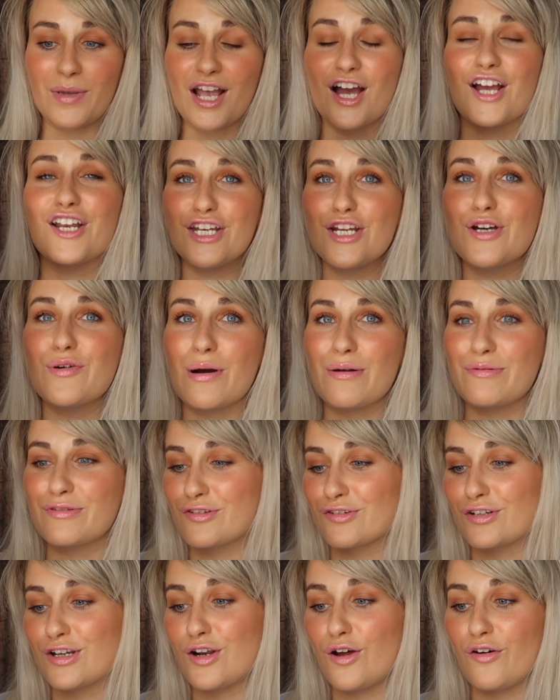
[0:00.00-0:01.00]
I knew I was
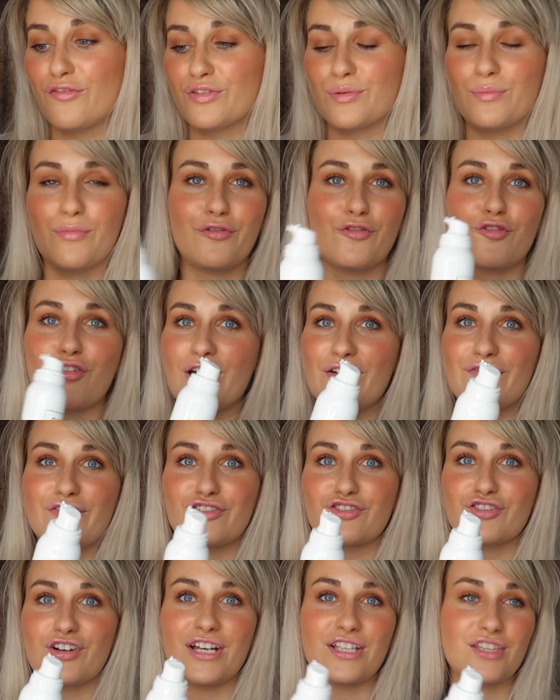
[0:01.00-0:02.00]
going to love them before I even
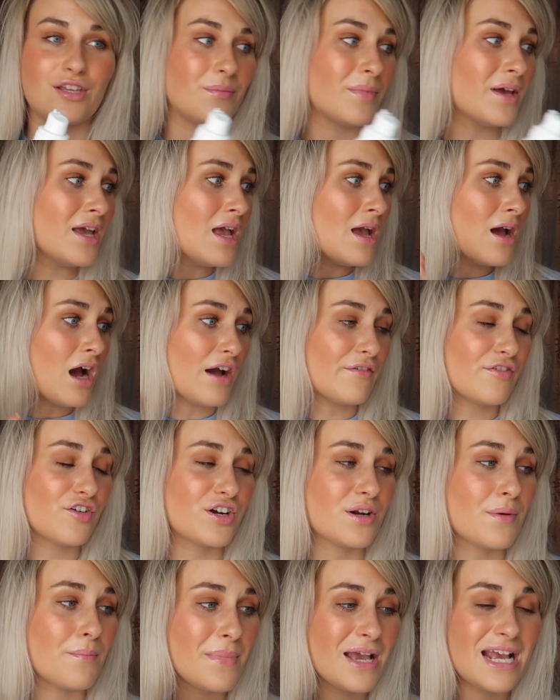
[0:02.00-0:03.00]
tried them. I've
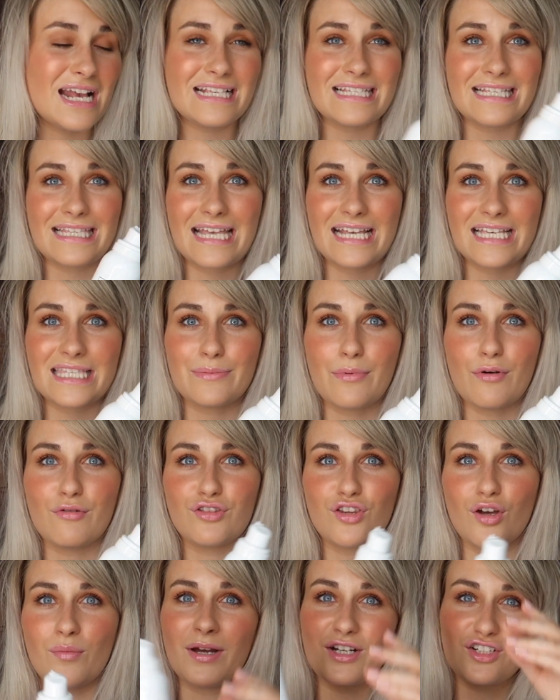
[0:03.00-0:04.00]
heard amazing things about
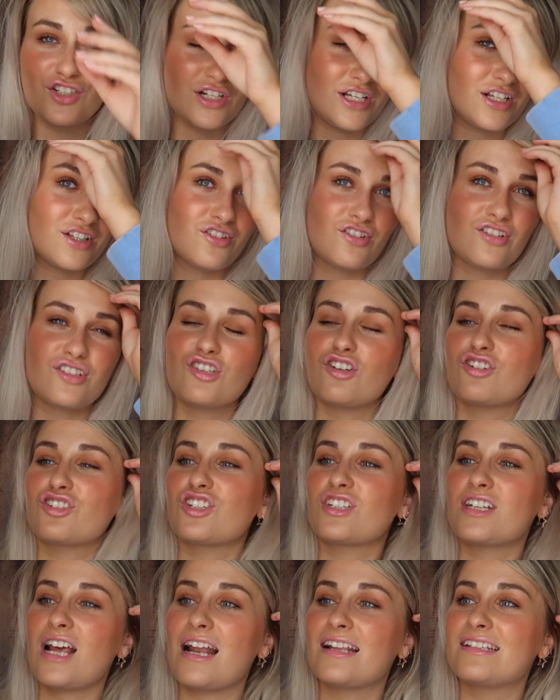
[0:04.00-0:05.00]
them, and she is just such a
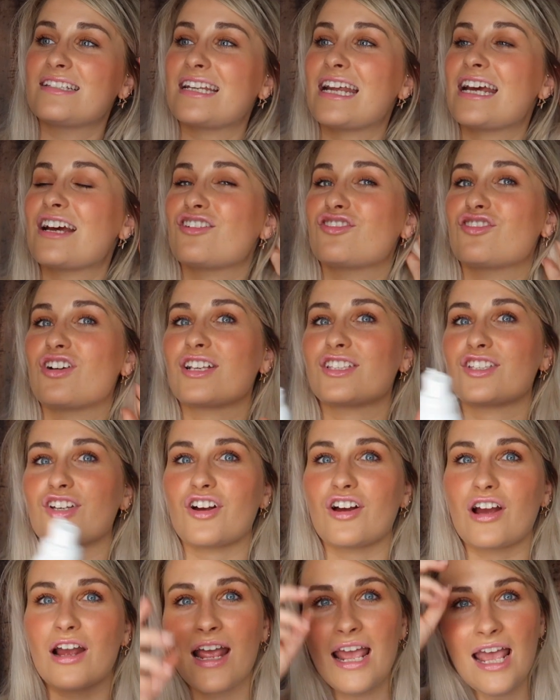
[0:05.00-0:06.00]
talented
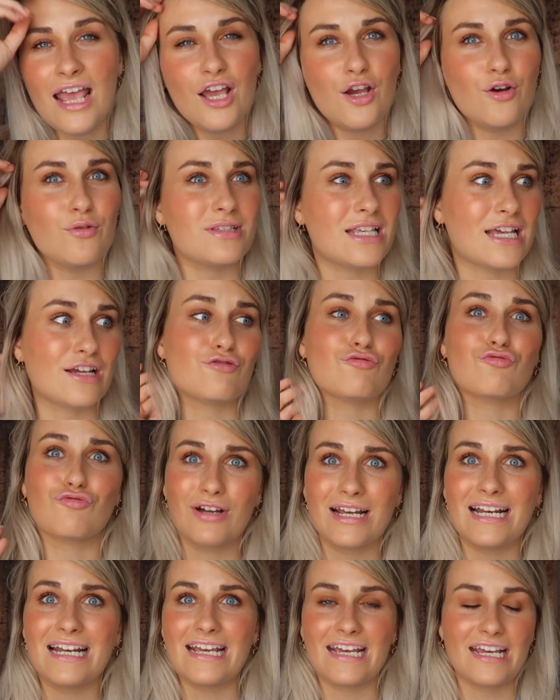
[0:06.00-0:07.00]
hairdresser who's like
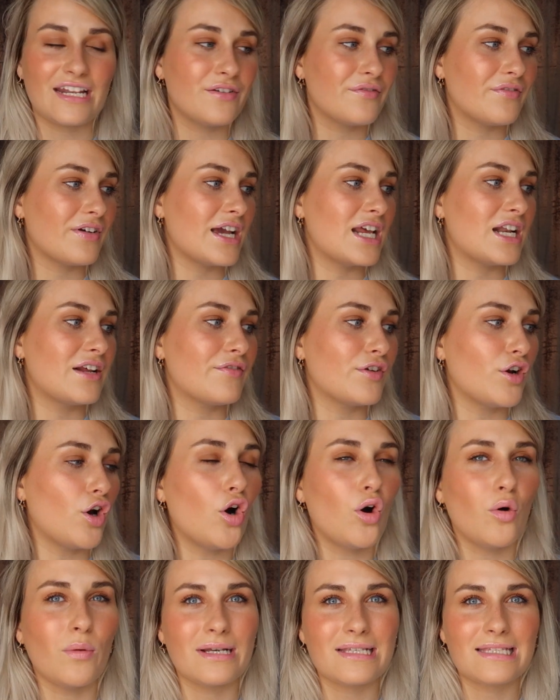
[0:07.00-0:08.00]
really innovative and
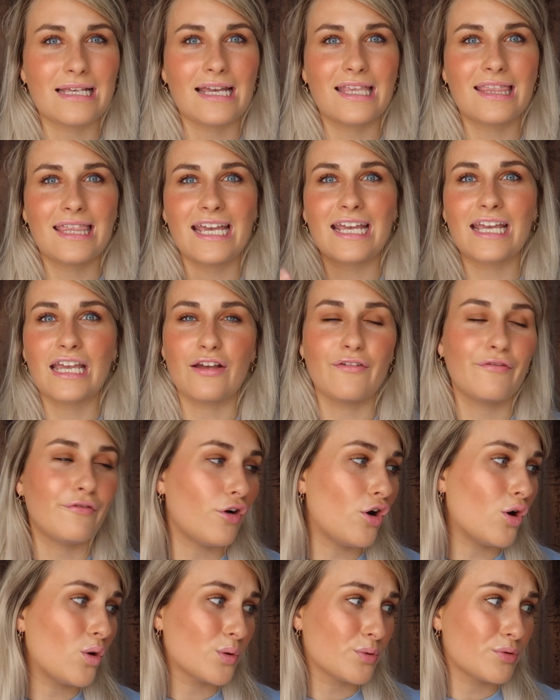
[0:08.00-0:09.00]
always like thinking
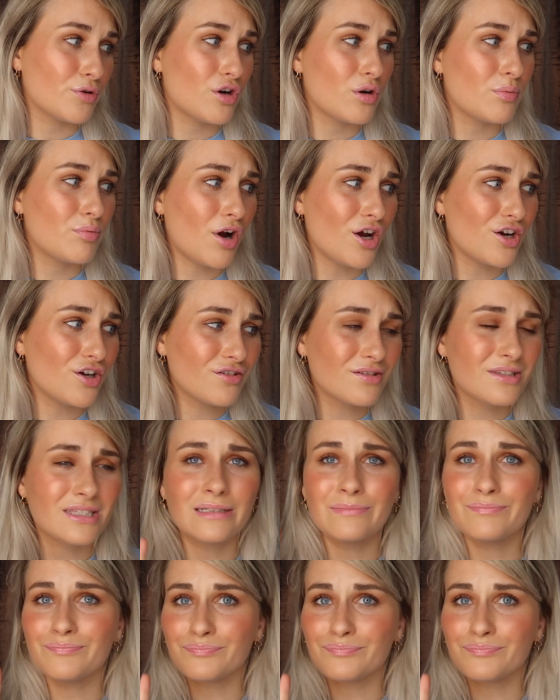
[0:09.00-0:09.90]
forward with her products.